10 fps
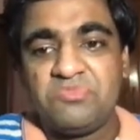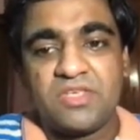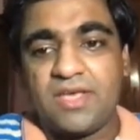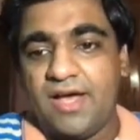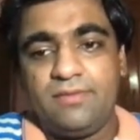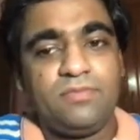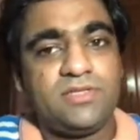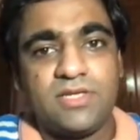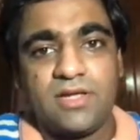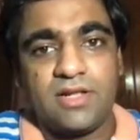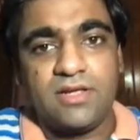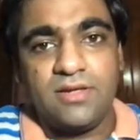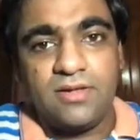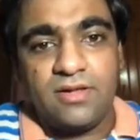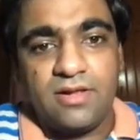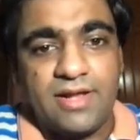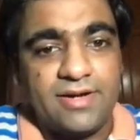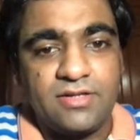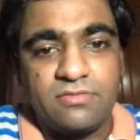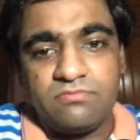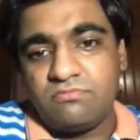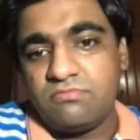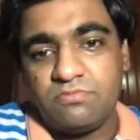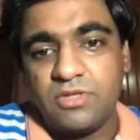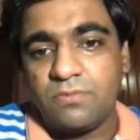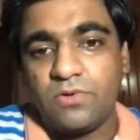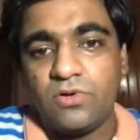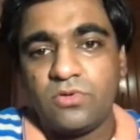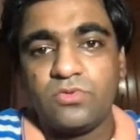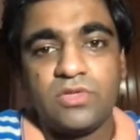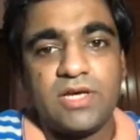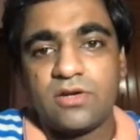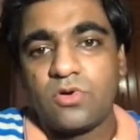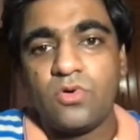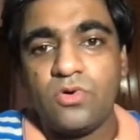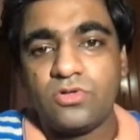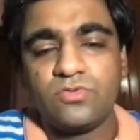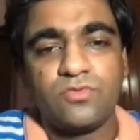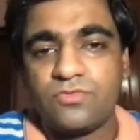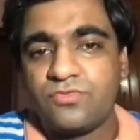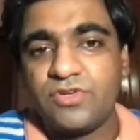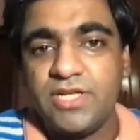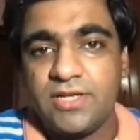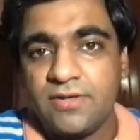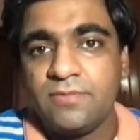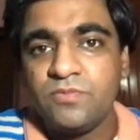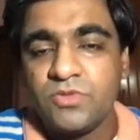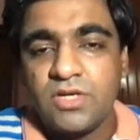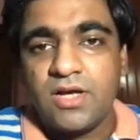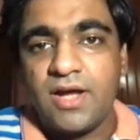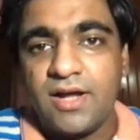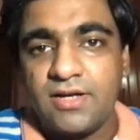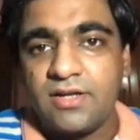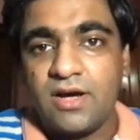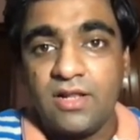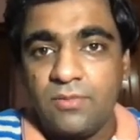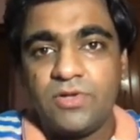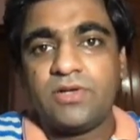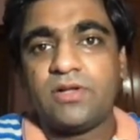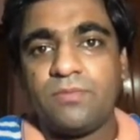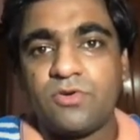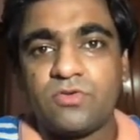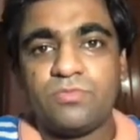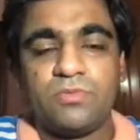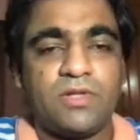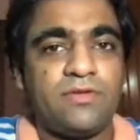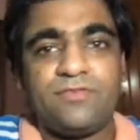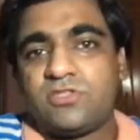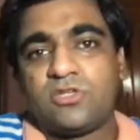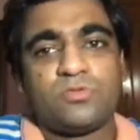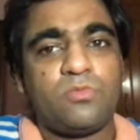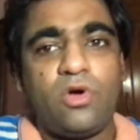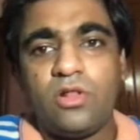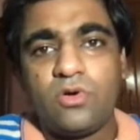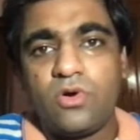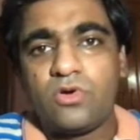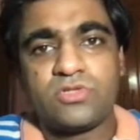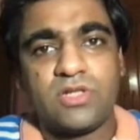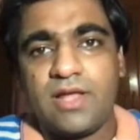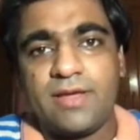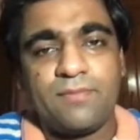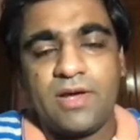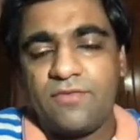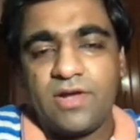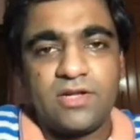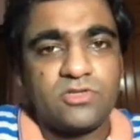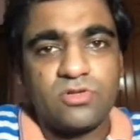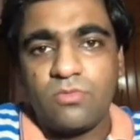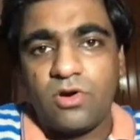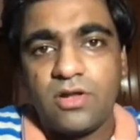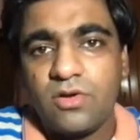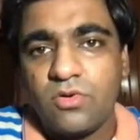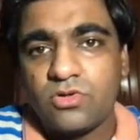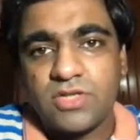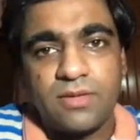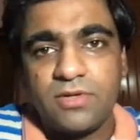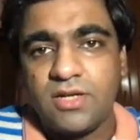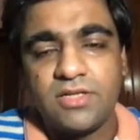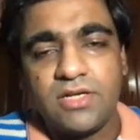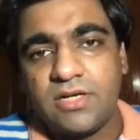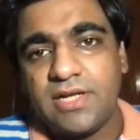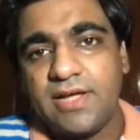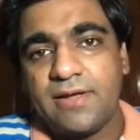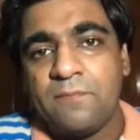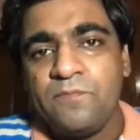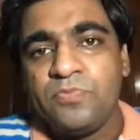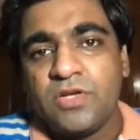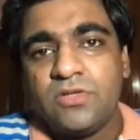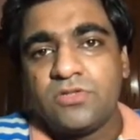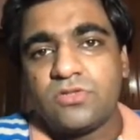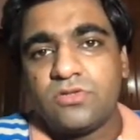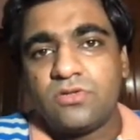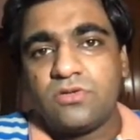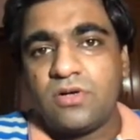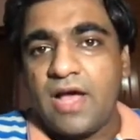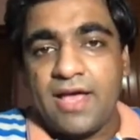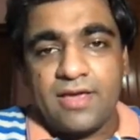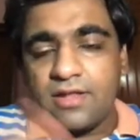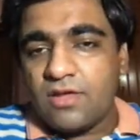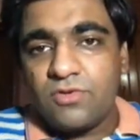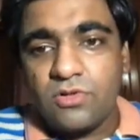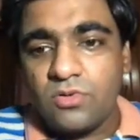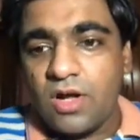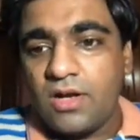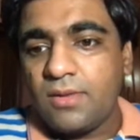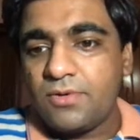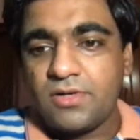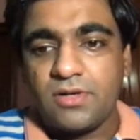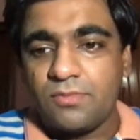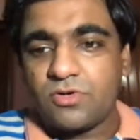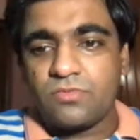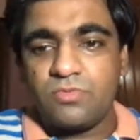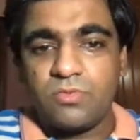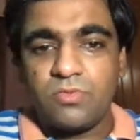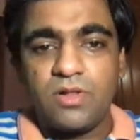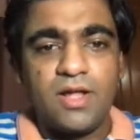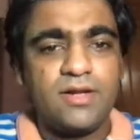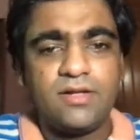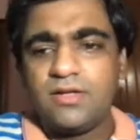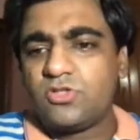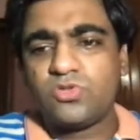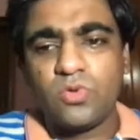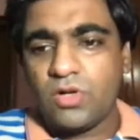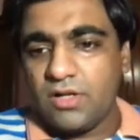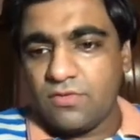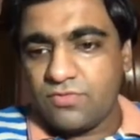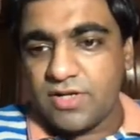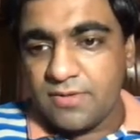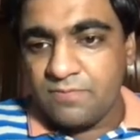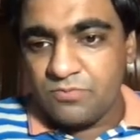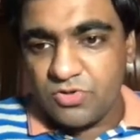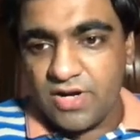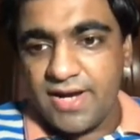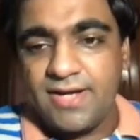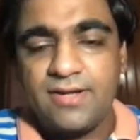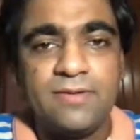can basically let people do their course for free, and unlimited number of people. And if it's a small course, like my financial modeling course can be done in a day, so I can give it to unlimited number of people, and it's totally free, right?